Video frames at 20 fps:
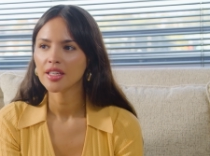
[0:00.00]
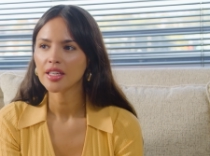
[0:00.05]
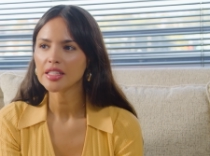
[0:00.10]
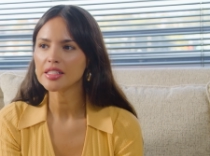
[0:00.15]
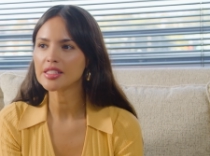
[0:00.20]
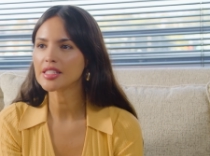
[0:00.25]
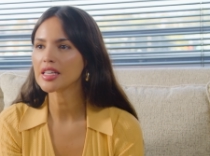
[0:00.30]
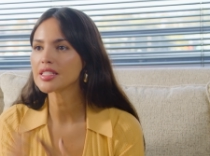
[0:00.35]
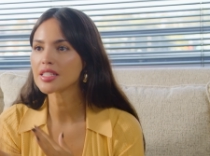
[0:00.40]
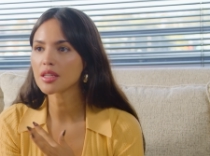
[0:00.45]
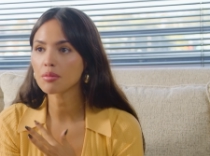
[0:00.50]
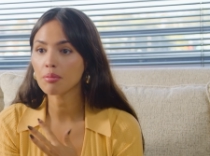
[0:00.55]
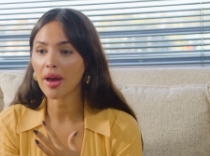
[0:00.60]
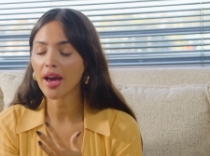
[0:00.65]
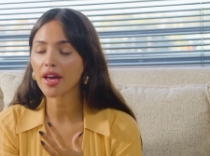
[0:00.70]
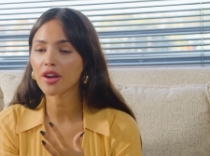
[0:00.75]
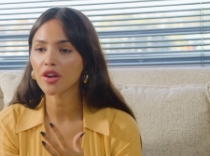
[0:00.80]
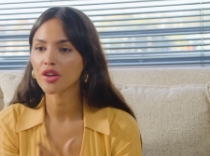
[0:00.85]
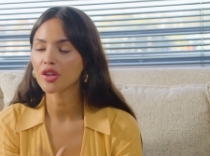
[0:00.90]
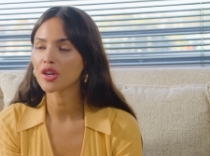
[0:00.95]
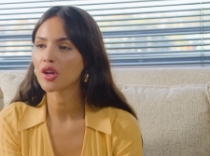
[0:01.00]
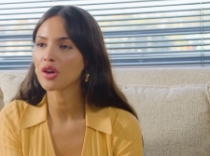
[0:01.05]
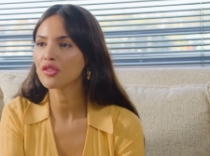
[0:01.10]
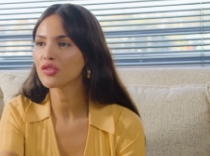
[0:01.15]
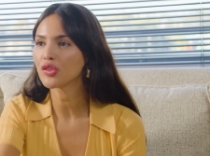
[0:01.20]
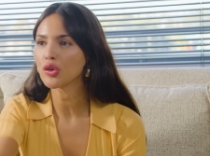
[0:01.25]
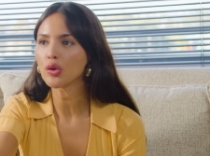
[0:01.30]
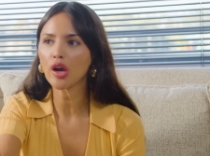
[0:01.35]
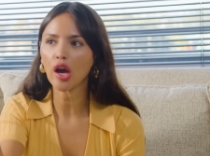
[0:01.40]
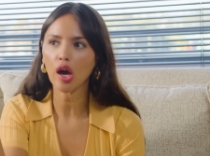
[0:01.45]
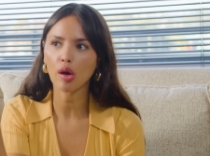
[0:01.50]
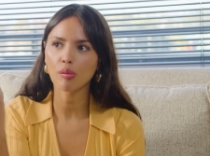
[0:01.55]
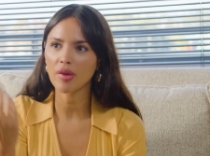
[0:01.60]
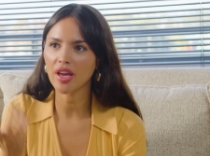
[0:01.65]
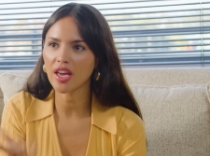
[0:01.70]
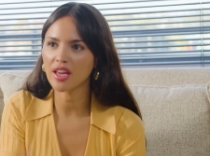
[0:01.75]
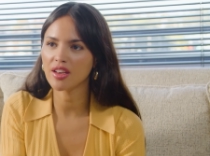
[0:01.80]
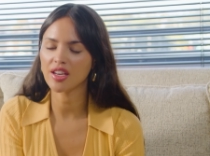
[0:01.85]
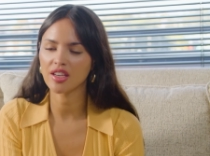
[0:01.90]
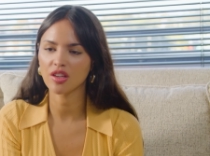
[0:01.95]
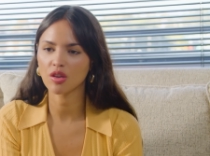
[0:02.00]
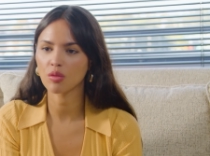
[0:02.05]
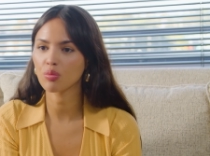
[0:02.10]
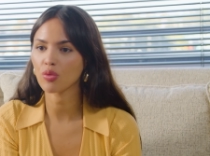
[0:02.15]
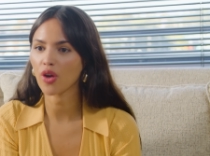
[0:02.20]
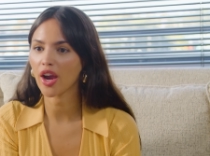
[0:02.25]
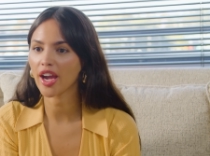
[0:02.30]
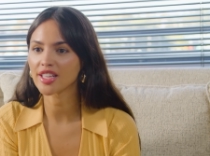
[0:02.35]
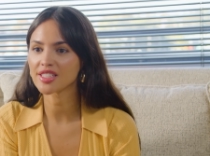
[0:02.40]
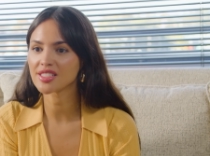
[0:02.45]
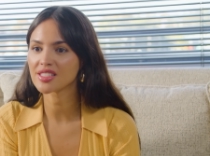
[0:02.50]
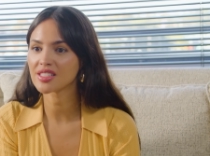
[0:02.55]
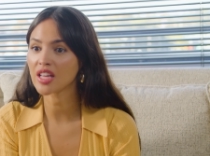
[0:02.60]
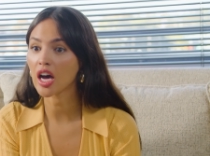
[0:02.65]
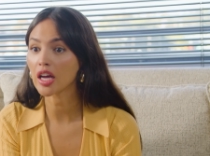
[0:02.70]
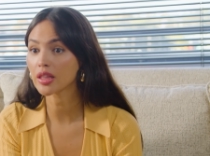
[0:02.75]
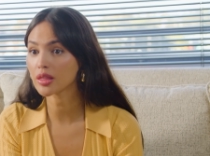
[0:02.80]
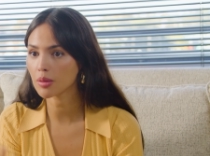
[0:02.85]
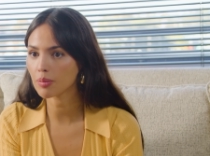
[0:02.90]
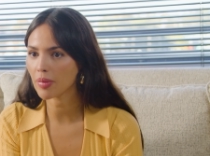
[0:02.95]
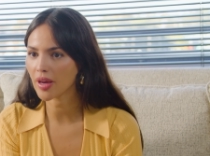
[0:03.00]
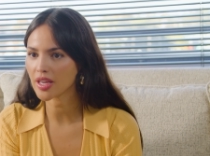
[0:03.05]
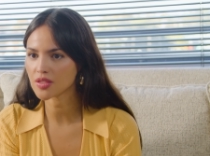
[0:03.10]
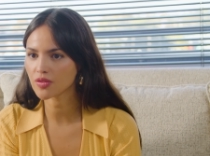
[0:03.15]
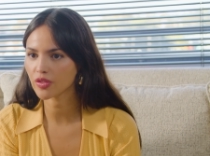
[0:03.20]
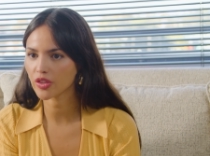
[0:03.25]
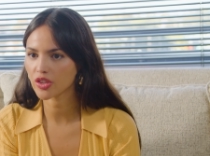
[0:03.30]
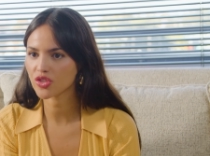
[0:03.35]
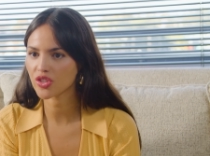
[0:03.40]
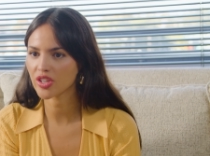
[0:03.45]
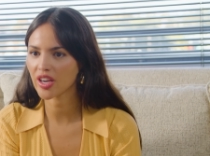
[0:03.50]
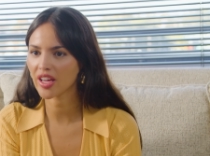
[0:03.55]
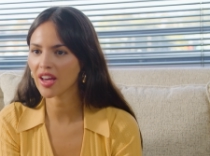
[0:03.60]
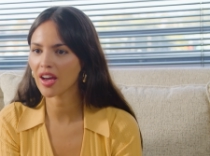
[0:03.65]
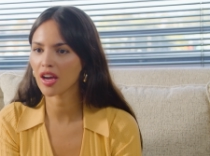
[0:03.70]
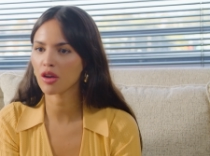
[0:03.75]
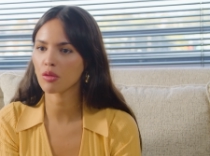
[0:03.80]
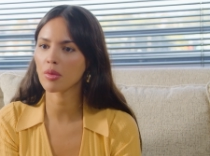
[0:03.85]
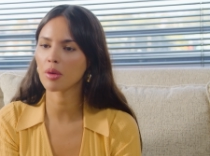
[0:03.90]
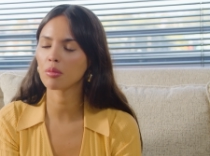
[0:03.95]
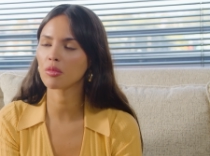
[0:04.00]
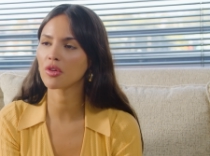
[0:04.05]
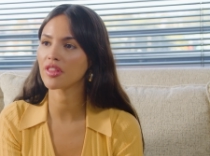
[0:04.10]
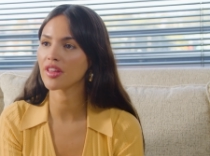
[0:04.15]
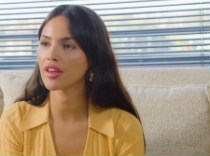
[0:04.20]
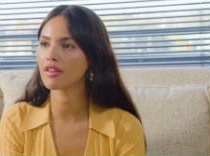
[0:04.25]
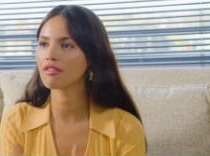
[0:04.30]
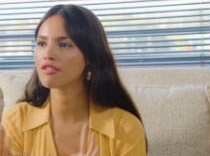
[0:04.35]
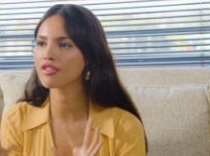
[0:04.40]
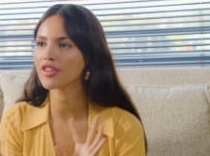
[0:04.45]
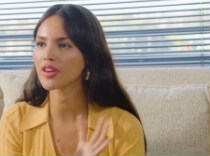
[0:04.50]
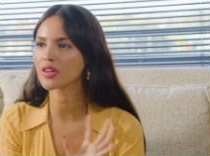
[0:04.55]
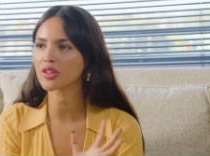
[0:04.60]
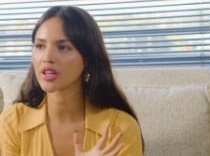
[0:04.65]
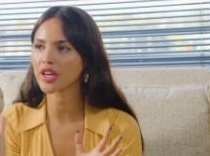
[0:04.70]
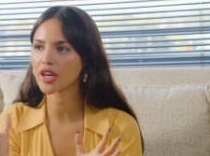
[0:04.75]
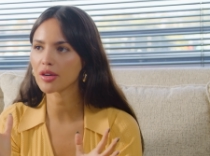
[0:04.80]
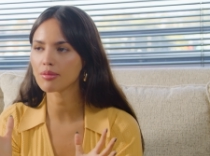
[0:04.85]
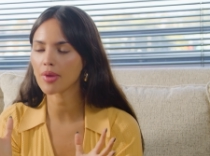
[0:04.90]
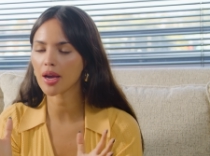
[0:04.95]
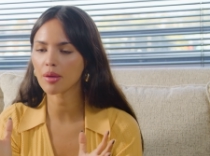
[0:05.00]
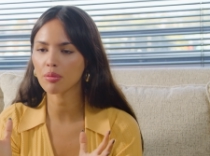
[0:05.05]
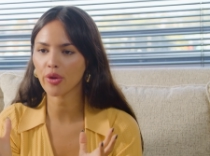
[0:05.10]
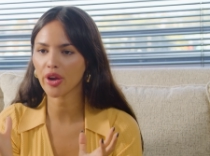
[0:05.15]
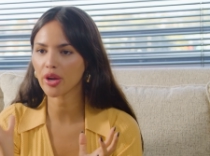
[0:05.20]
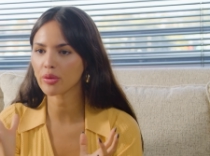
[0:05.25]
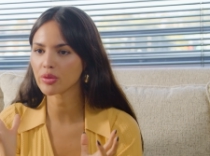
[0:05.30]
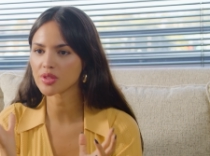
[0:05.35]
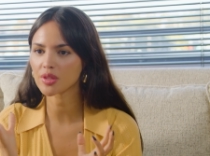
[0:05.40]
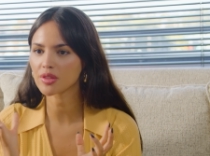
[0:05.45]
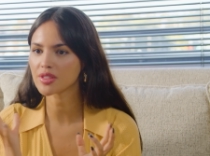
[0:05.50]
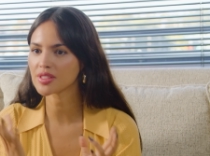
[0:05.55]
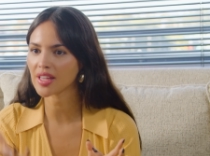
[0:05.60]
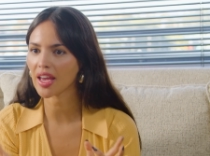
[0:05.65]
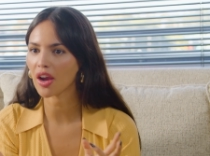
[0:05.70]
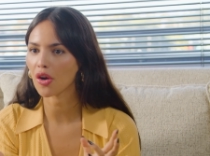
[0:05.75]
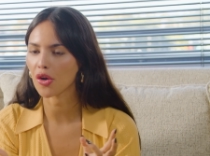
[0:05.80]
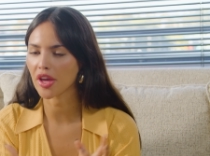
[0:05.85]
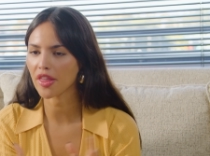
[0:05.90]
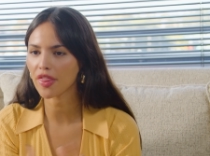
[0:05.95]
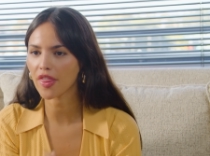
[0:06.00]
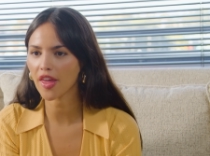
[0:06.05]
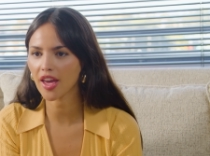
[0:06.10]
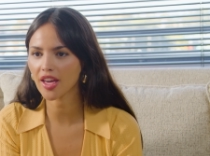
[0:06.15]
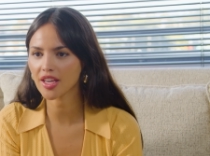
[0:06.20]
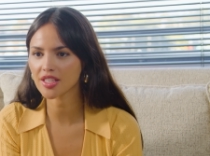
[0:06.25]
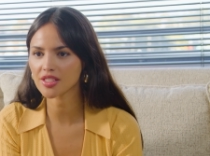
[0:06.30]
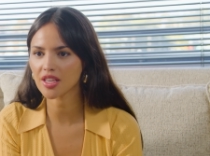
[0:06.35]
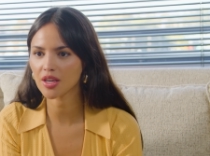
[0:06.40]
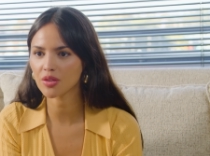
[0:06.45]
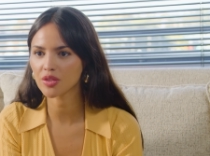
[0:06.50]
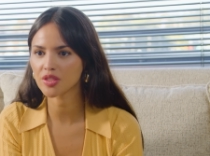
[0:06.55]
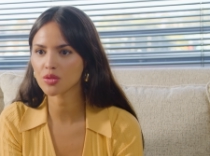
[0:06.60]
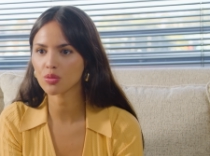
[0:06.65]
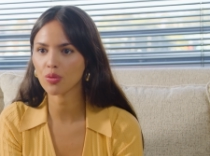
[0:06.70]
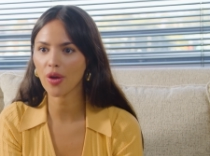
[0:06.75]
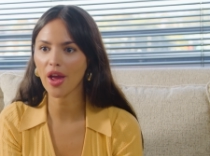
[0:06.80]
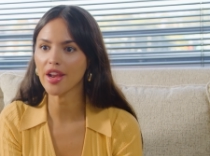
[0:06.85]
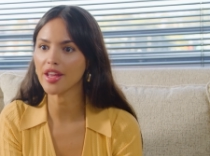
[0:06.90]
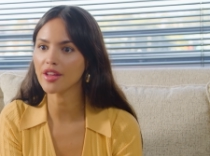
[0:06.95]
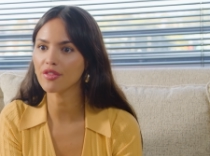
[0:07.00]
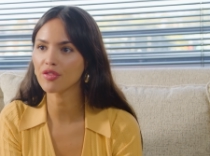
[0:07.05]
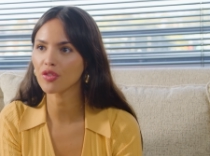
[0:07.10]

it doesn't matter, you know, if you come in and your brain's not the best version. I, I remember the unveiling of my brain was a scary thing because I was ready